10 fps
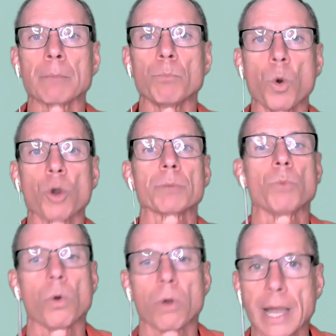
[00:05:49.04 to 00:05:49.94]
More and
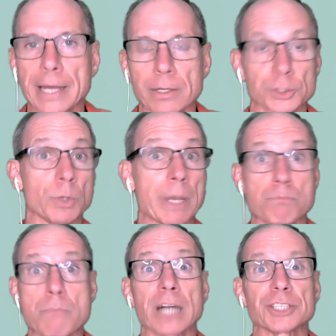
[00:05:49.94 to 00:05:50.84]
more, I don't do it
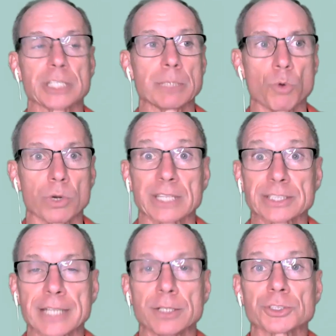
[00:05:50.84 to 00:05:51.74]
much anymore
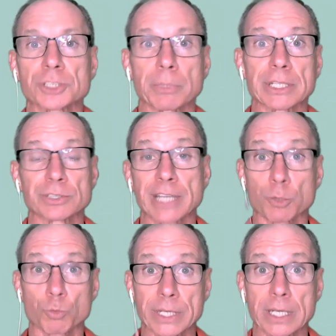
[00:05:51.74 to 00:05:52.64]
unless I know somebody's got a
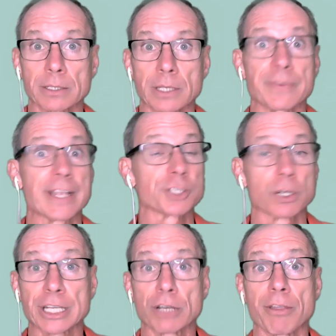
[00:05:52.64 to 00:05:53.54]
rig that's
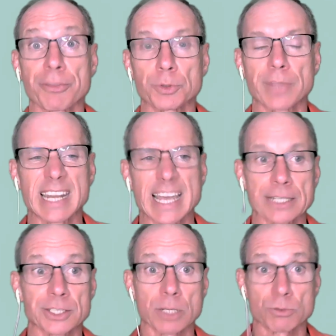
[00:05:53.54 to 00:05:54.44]
already gone through that, and I
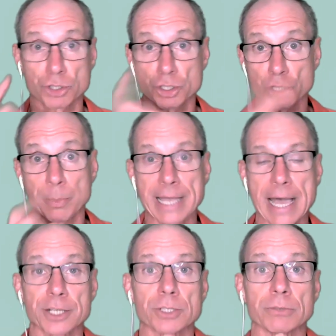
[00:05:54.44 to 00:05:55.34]
can say, show me
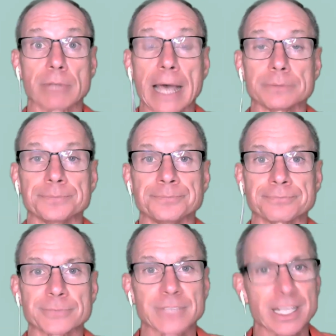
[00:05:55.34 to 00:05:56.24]
how to do that.
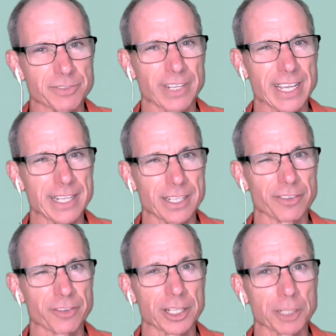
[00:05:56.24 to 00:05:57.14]
That's very A D
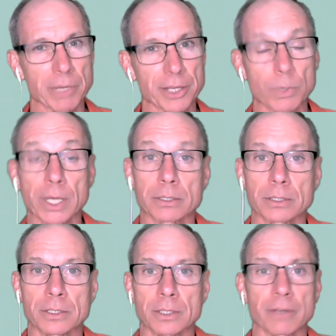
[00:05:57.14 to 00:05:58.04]
D friendly, by the way.
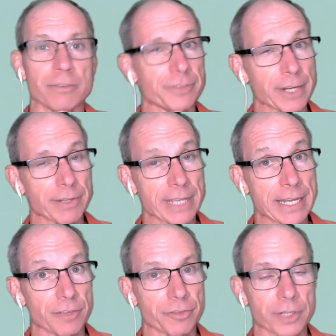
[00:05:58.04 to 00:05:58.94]
Very A
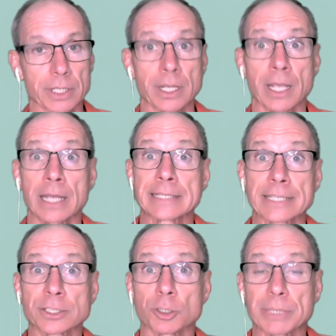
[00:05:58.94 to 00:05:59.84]
D D friendly.
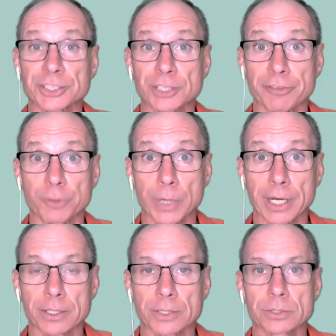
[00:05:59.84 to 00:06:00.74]
Takes a little bit of
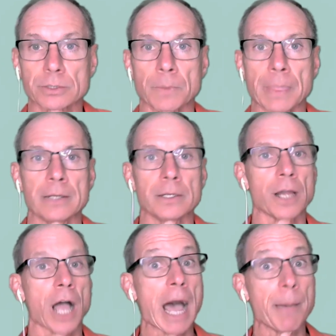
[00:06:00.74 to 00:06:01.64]
self-awareness.
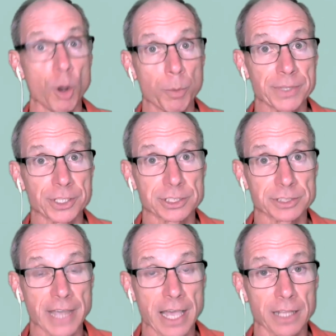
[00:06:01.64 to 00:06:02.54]
I'm hoping this
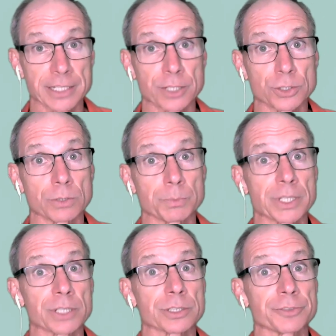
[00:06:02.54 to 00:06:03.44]
is validating you,
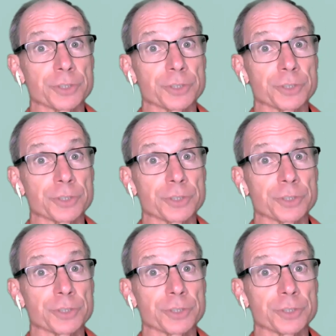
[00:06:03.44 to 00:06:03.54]
because